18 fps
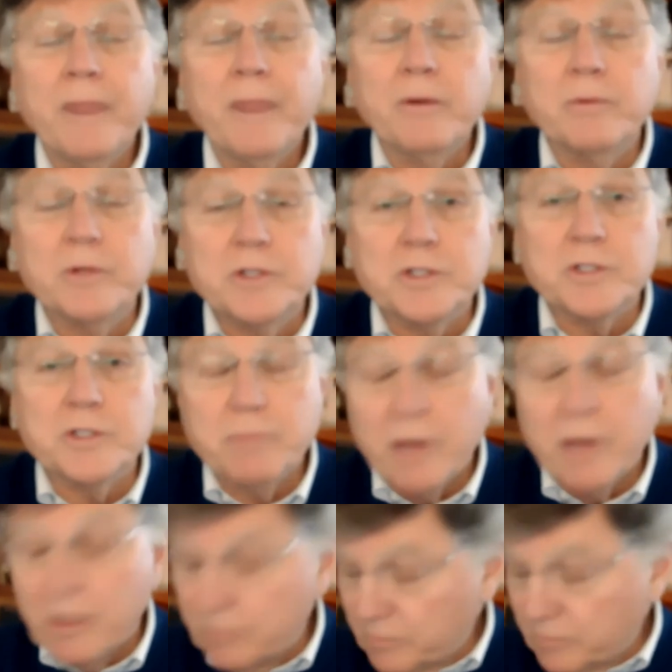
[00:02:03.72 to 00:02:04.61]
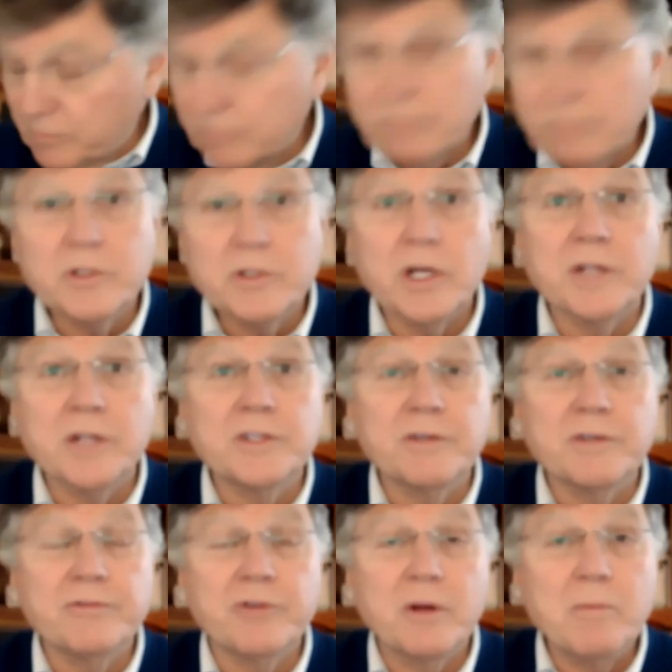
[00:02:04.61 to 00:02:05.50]
which is about John
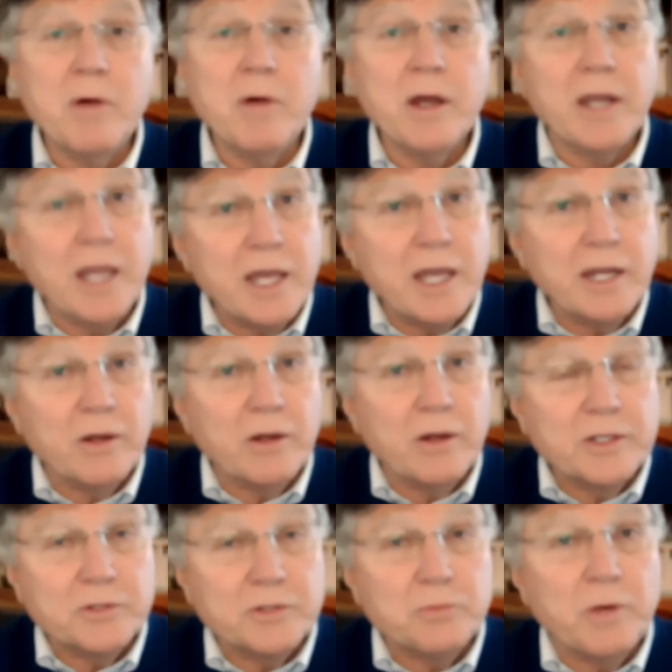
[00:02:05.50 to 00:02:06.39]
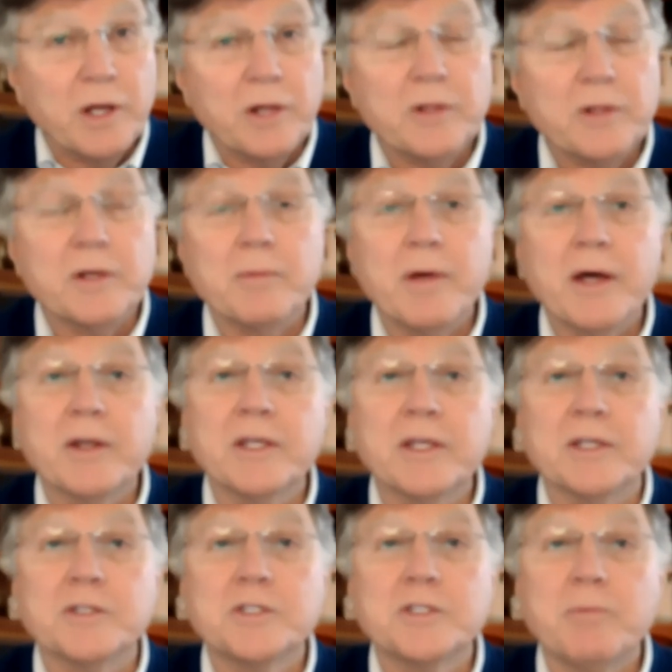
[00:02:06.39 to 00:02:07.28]
C. Fremont and as well about
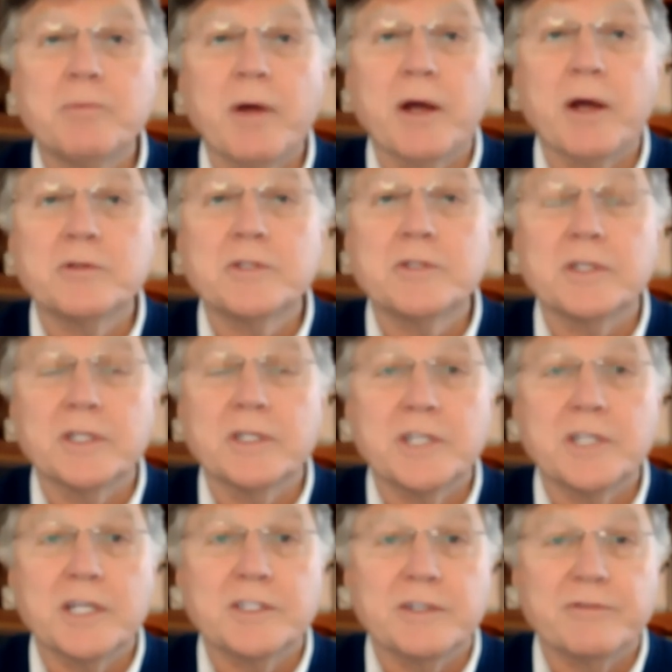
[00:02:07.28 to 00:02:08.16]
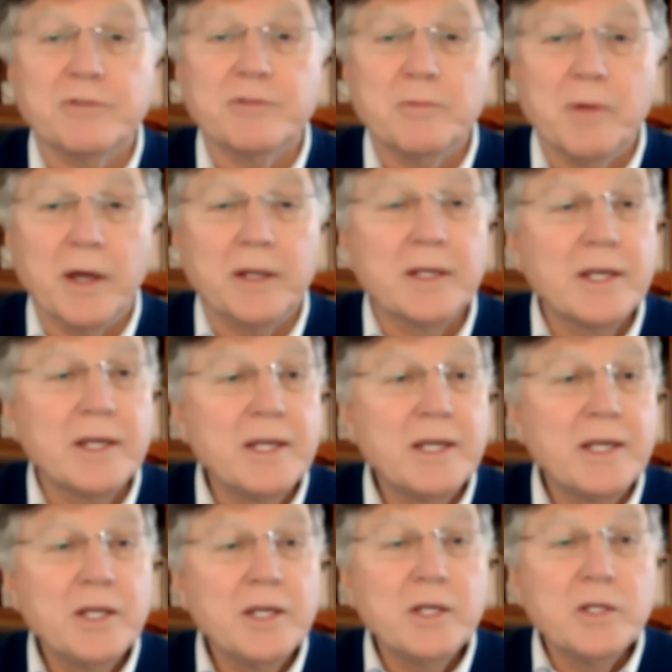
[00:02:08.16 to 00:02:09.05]
his spouse, uh, Jessie Fremont.
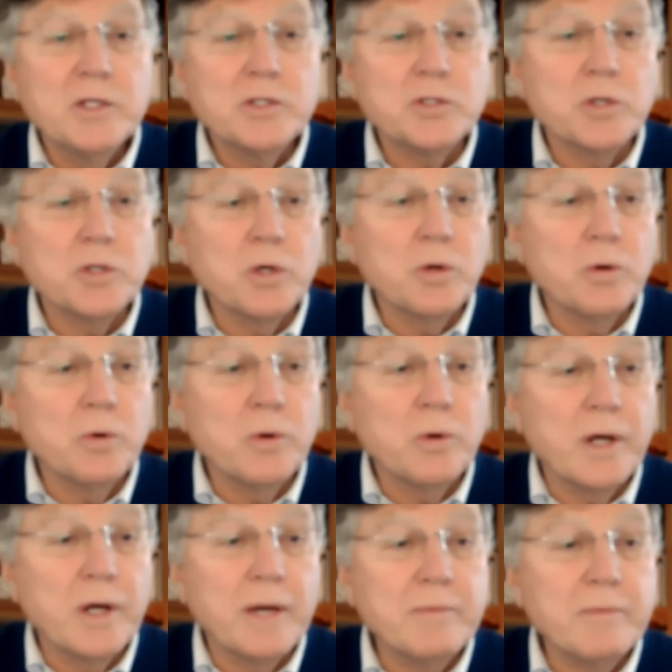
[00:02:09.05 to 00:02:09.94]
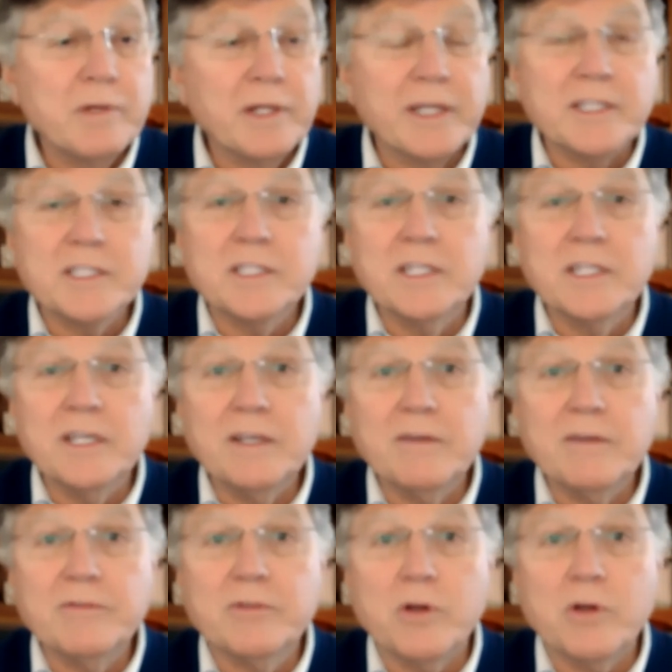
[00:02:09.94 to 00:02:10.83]
So I'm going to let
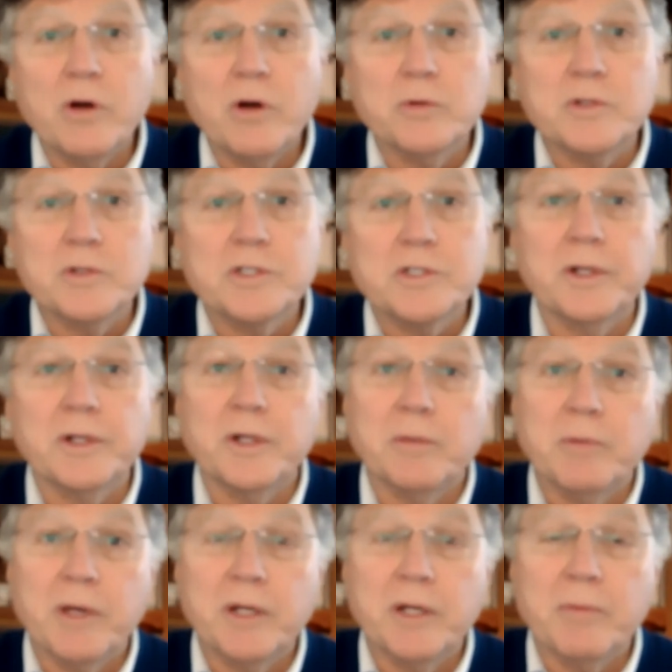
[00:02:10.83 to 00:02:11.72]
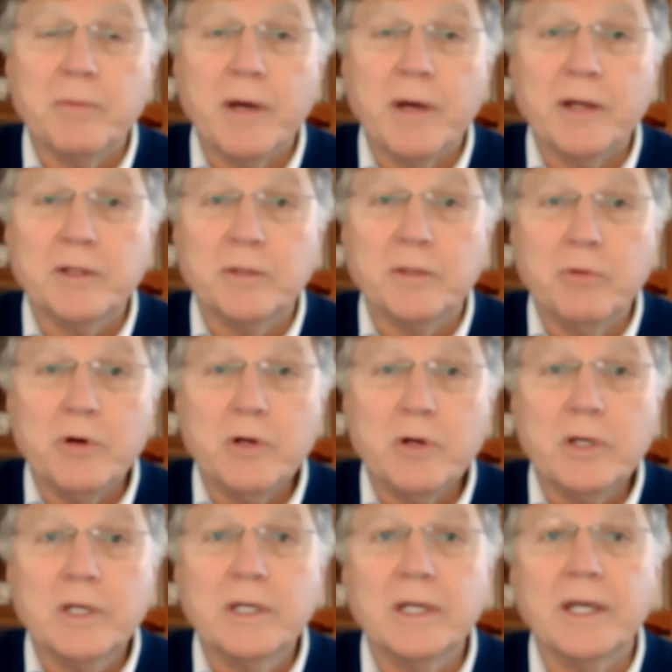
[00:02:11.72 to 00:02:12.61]
Steve talk to us a little bit about the
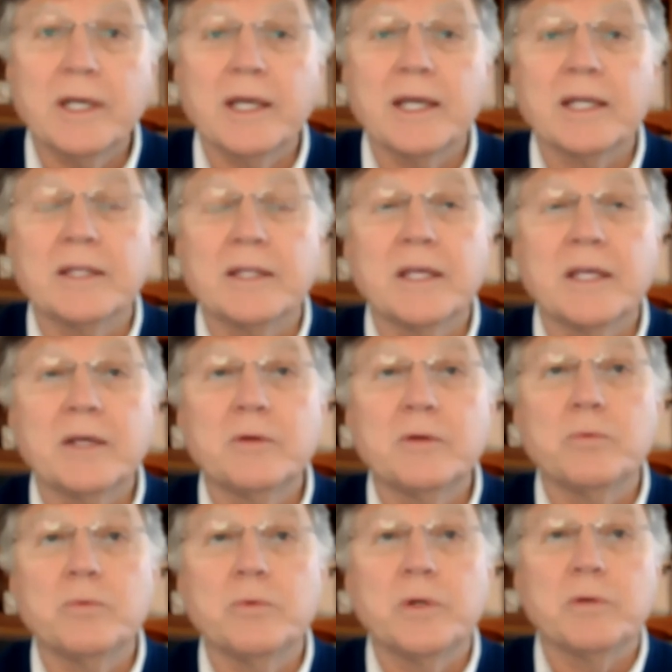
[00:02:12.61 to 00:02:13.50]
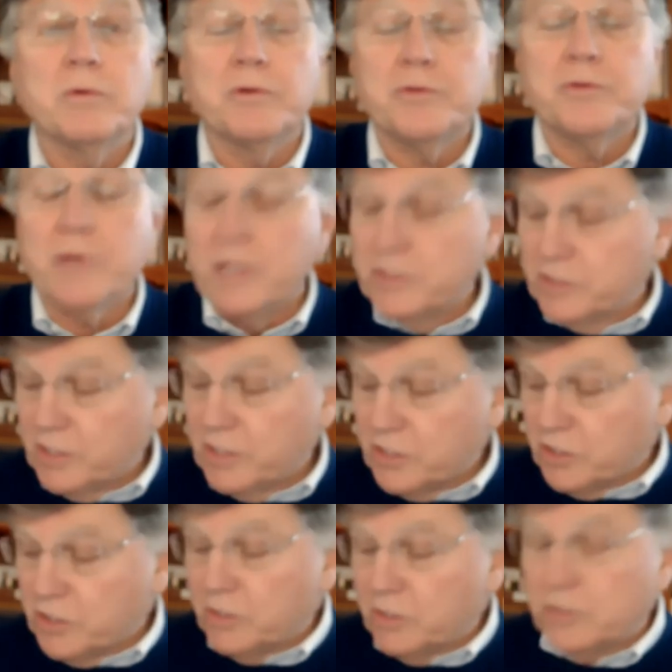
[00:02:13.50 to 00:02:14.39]
book, and then we will
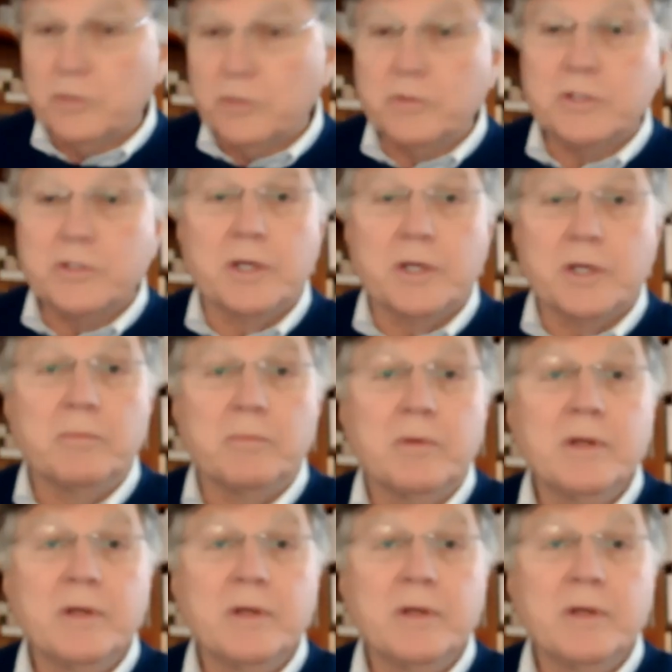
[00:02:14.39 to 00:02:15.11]
transition to some